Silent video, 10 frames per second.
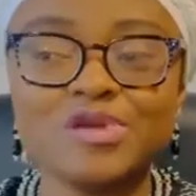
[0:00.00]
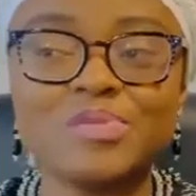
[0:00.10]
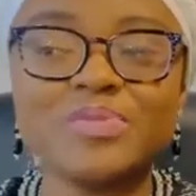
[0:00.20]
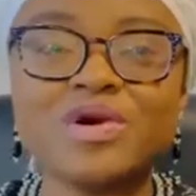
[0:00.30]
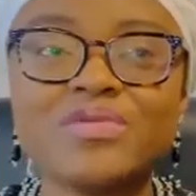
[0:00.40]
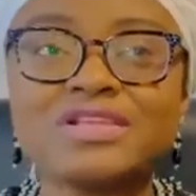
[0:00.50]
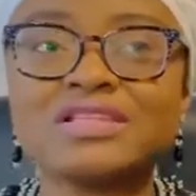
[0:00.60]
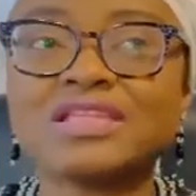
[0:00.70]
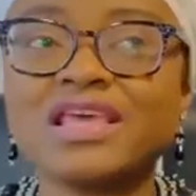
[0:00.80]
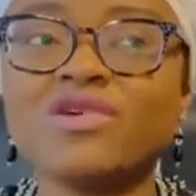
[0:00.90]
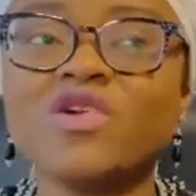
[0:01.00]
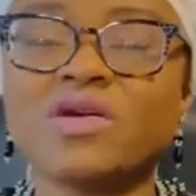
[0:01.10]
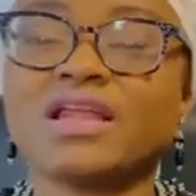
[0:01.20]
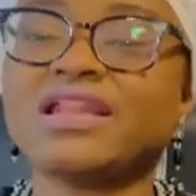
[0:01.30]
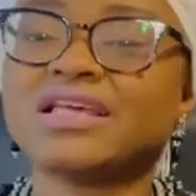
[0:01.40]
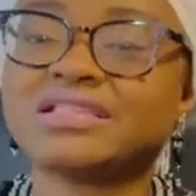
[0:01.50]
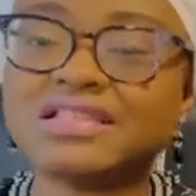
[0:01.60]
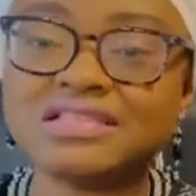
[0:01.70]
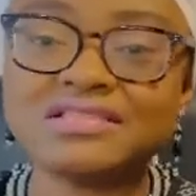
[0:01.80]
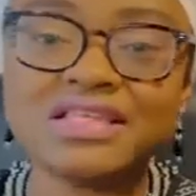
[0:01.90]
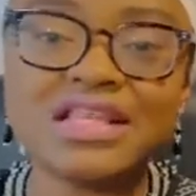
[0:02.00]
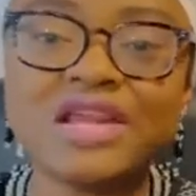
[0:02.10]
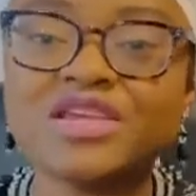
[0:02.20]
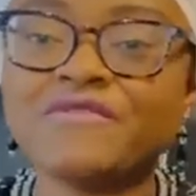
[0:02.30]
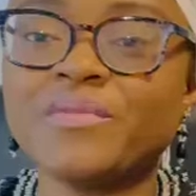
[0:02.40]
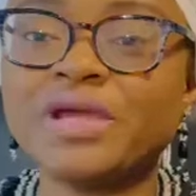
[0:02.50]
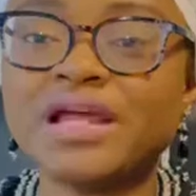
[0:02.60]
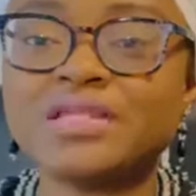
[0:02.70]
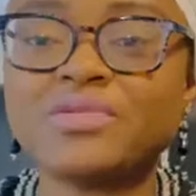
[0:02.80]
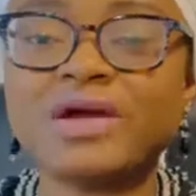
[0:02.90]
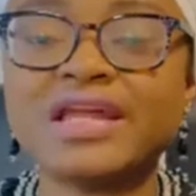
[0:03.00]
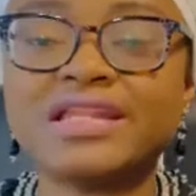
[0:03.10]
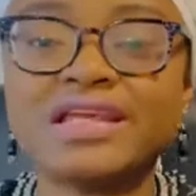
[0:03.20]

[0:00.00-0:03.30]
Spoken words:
People always say, oh, Canada say they're looking for migrants. Why